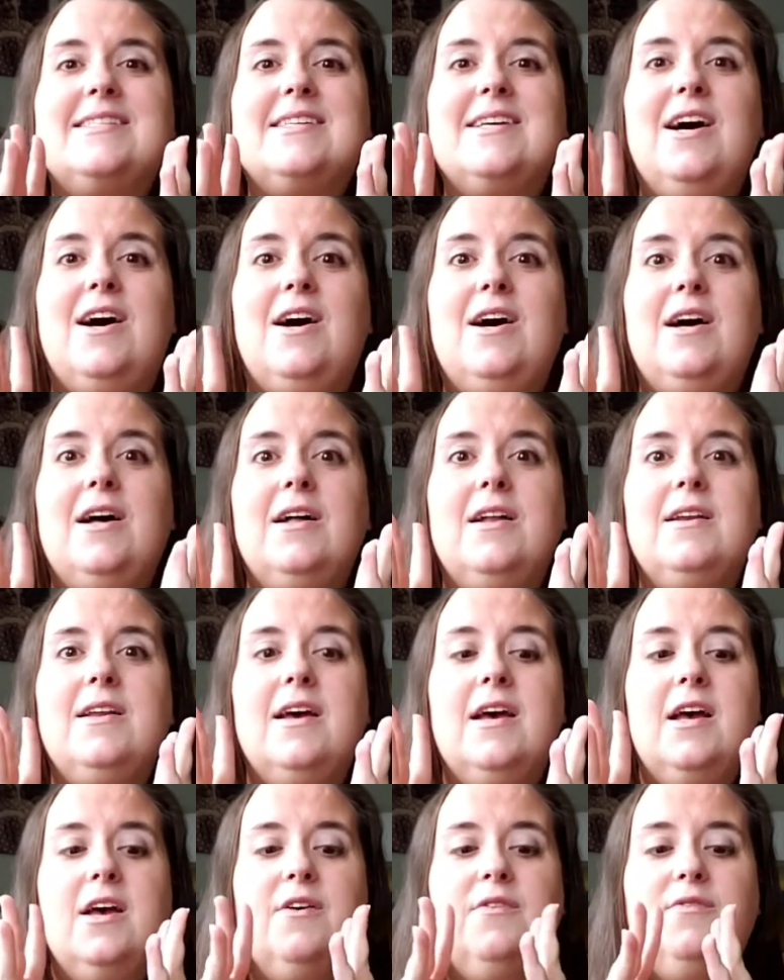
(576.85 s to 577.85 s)
called
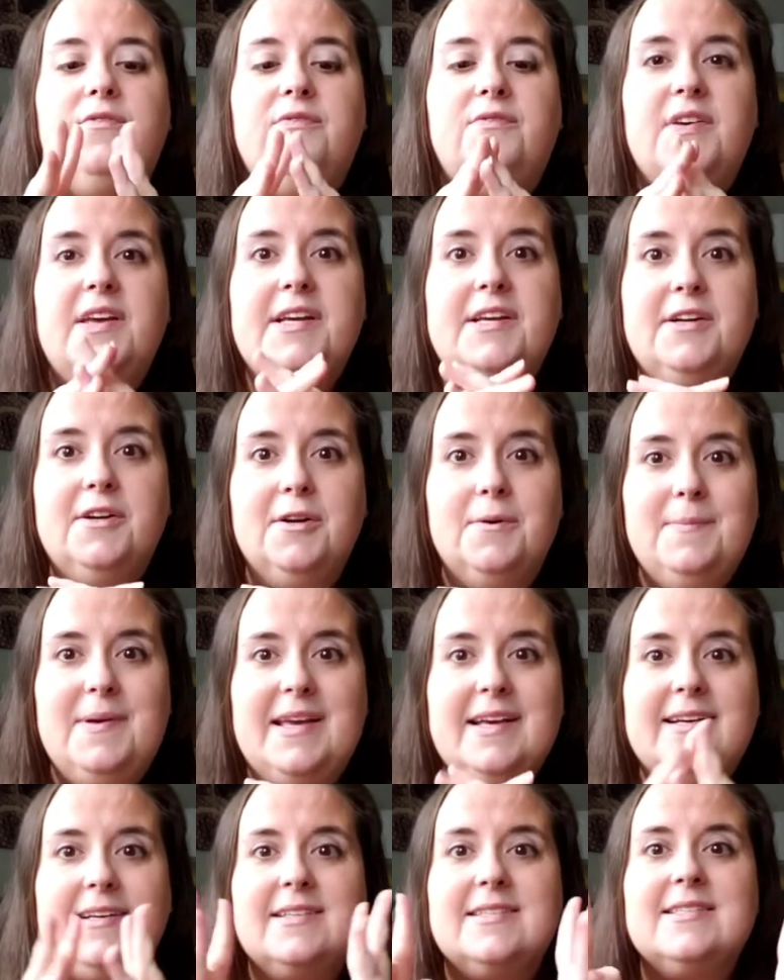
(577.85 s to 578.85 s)
Finger
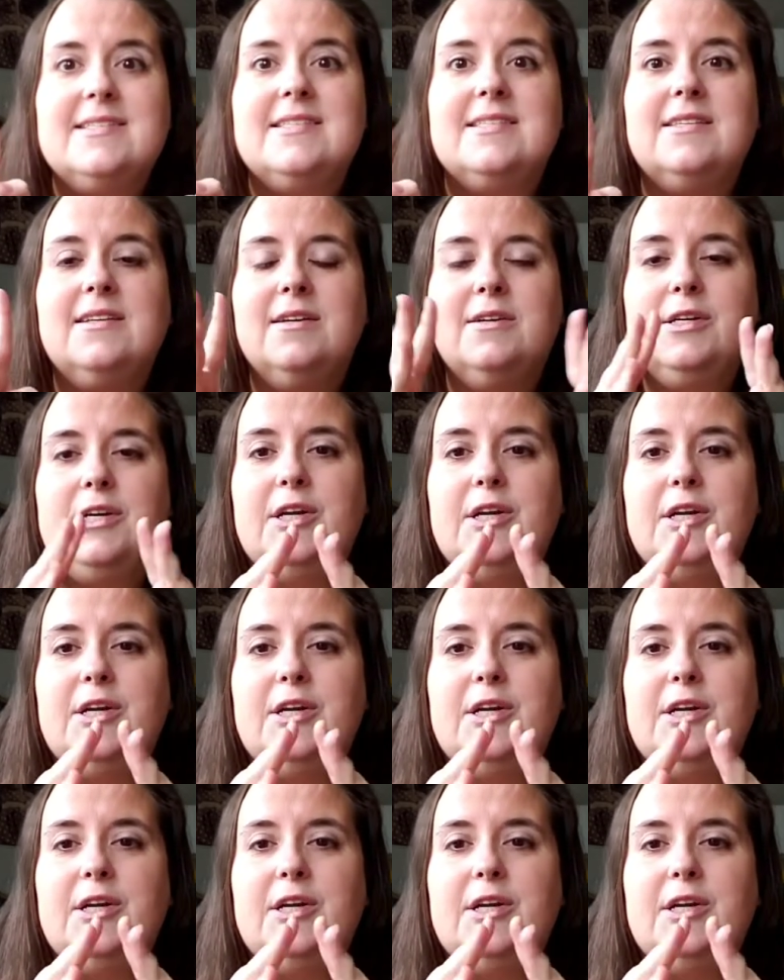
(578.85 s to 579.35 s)
Mix.